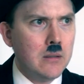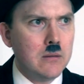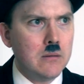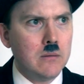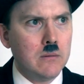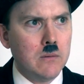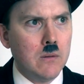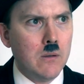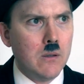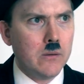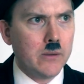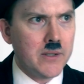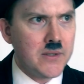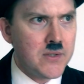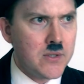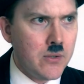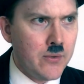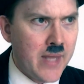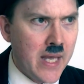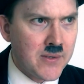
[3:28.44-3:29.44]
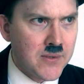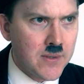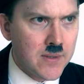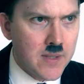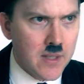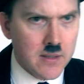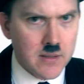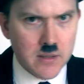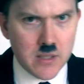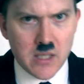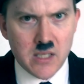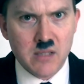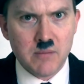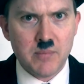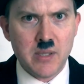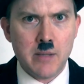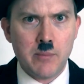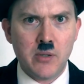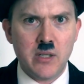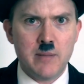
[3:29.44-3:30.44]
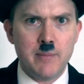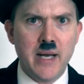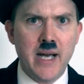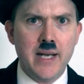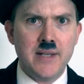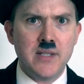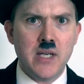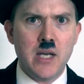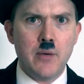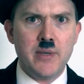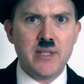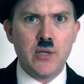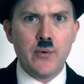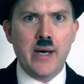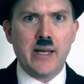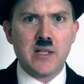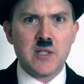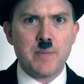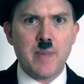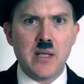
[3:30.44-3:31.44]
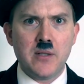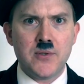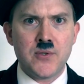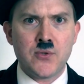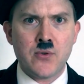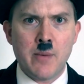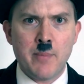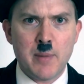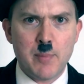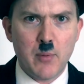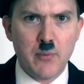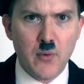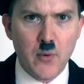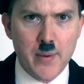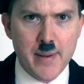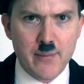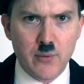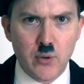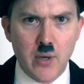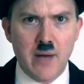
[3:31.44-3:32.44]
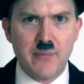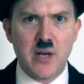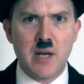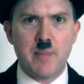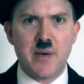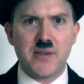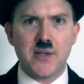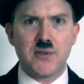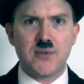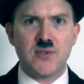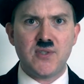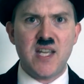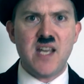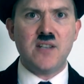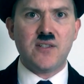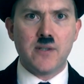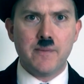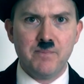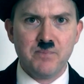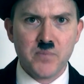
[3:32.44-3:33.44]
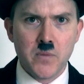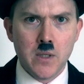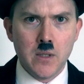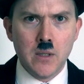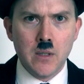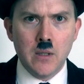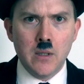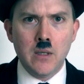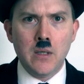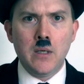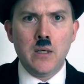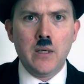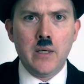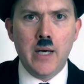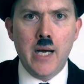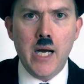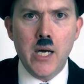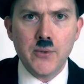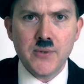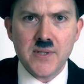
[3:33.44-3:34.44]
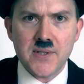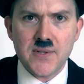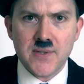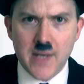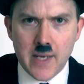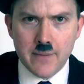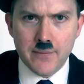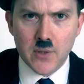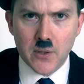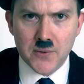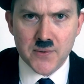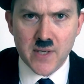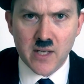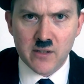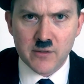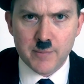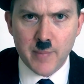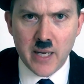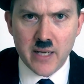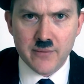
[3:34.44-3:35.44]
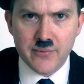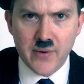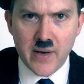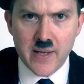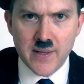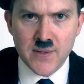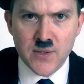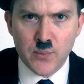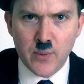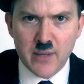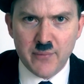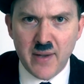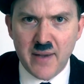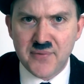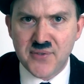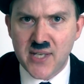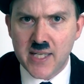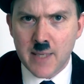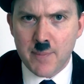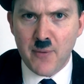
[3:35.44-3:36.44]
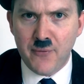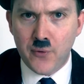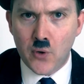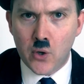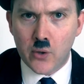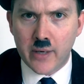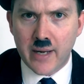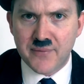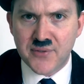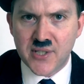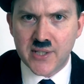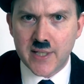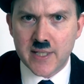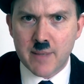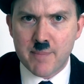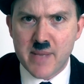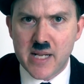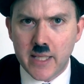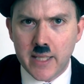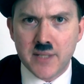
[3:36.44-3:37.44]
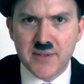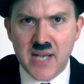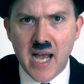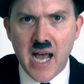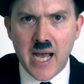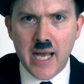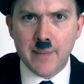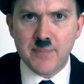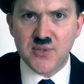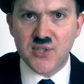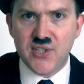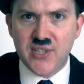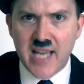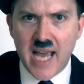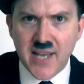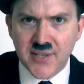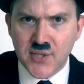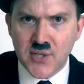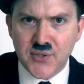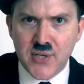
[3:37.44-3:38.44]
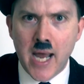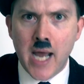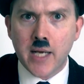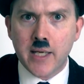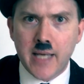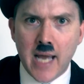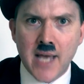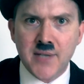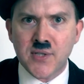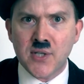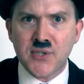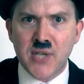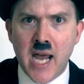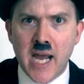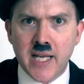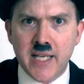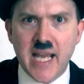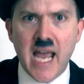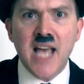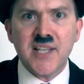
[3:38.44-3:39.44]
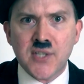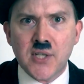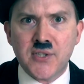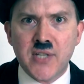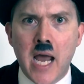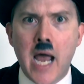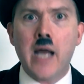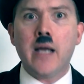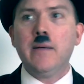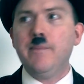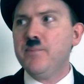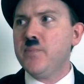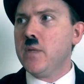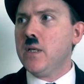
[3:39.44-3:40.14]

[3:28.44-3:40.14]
Good lord, it's 2016, people. In my day, we knew how to spell strumpet before we were off our mother's teat. How to save yourself, my friends? Well, if I've said it before, I've said it a million times. Gas attack, gas attack, gas attack.